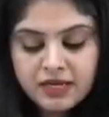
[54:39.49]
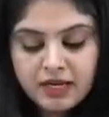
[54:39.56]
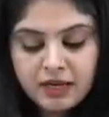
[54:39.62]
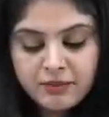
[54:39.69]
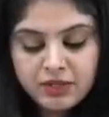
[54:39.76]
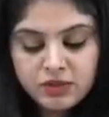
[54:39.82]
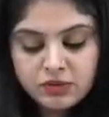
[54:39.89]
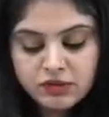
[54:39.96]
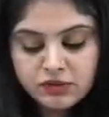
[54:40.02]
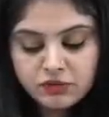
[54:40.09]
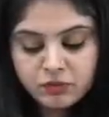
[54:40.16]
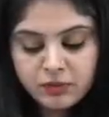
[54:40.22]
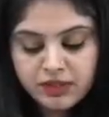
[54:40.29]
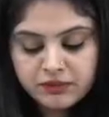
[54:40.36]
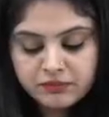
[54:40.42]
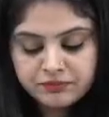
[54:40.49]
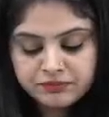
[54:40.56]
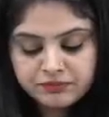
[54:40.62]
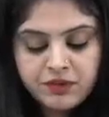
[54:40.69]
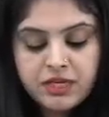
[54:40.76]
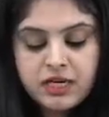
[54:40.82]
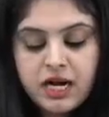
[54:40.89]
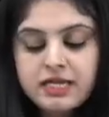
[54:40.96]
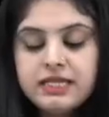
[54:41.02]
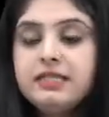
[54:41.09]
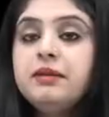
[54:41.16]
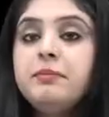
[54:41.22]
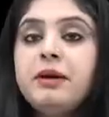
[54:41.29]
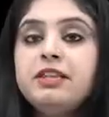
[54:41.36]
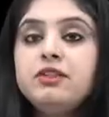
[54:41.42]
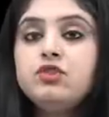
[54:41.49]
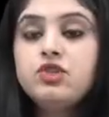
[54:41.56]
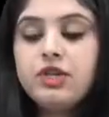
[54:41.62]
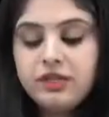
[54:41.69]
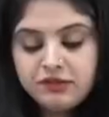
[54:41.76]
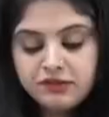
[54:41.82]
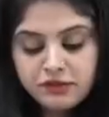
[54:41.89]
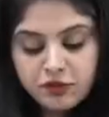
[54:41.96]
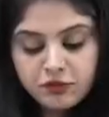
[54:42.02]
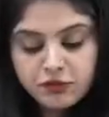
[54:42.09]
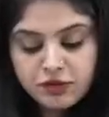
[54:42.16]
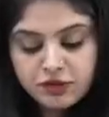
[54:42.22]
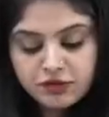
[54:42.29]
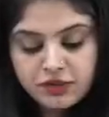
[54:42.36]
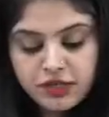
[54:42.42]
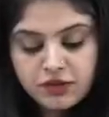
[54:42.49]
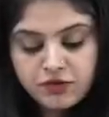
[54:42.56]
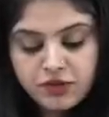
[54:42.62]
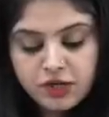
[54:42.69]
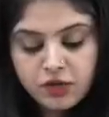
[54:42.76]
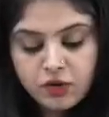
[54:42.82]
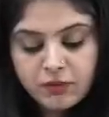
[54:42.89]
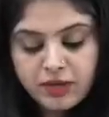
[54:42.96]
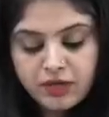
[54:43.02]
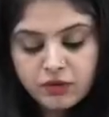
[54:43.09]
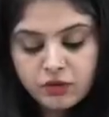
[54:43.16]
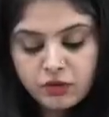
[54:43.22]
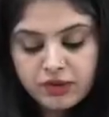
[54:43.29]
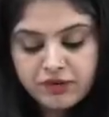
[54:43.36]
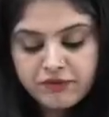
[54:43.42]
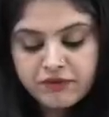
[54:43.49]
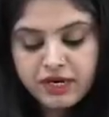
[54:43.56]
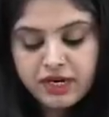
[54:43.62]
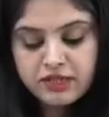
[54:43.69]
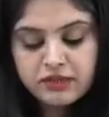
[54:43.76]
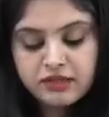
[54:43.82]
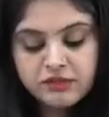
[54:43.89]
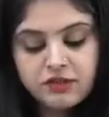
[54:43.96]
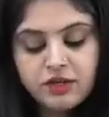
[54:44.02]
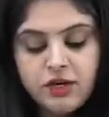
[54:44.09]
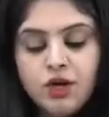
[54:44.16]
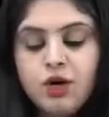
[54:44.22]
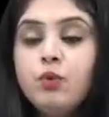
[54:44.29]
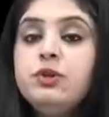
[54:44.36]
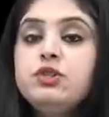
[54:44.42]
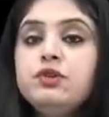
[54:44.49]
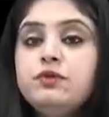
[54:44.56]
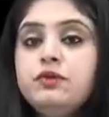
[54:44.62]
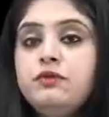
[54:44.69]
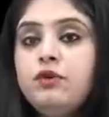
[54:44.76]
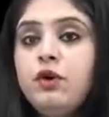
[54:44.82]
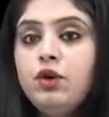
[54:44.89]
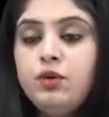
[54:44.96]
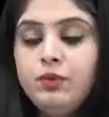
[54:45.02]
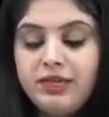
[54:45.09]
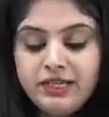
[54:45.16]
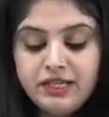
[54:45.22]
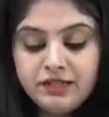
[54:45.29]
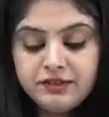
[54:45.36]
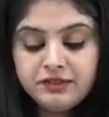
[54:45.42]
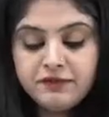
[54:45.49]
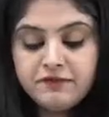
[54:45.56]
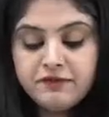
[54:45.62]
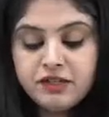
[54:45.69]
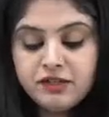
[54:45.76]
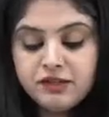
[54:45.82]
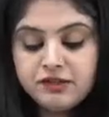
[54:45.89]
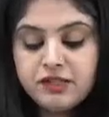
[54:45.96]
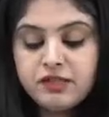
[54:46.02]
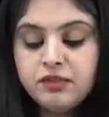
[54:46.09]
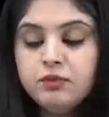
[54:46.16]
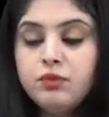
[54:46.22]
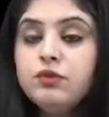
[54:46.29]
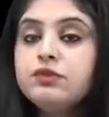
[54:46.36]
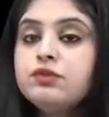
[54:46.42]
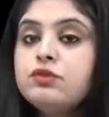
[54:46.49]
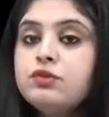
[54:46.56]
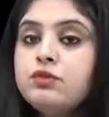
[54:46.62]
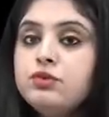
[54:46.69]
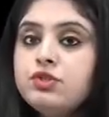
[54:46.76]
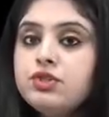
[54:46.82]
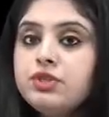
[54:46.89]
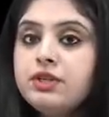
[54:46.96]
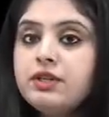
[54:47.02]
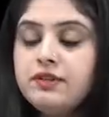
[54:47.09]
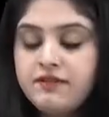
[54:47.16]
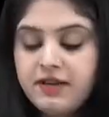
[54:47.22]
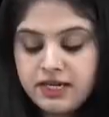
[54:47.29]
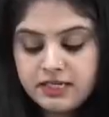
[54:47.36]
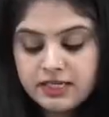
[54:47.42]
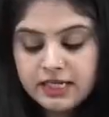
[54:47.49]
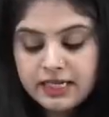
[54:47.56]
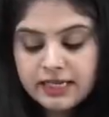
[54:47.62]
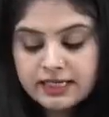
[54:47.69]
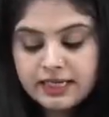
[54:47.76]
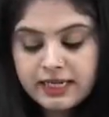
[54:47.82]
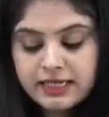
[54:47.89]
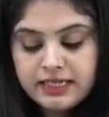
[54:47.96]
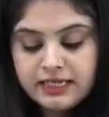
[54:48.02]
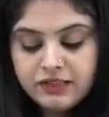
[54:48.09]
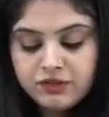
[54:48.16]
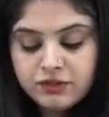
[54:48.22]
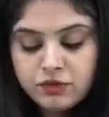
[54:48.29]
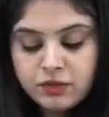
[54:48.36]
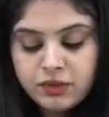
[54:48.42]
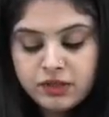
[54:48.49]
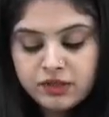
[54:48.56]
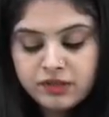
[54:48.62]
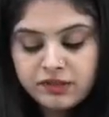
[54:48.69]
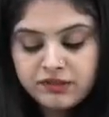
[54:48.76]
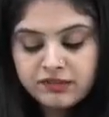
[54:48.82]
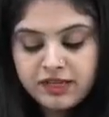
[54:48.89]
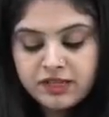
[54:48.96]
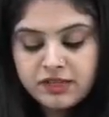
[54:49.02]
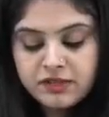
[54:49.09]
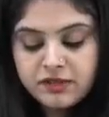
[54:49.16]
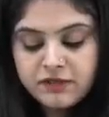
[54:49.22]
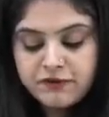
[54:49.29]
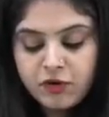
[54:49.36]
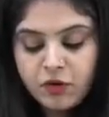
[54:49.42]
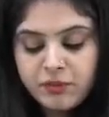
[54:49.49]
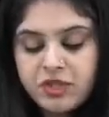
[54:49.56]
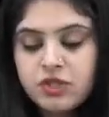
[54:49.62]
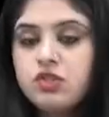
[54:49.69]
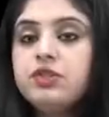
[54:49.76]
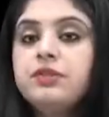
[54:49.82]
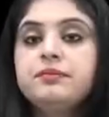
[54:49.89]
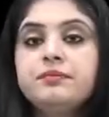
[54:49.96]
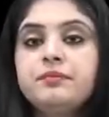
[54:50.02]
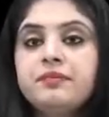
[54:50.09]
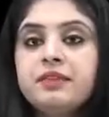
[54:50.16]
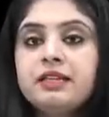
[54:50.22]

Coming to this one. Regarding the pathogenesis of crescentric glomerulonephritis, which of the following is the first and the most crucial event that leads to a crescent formation?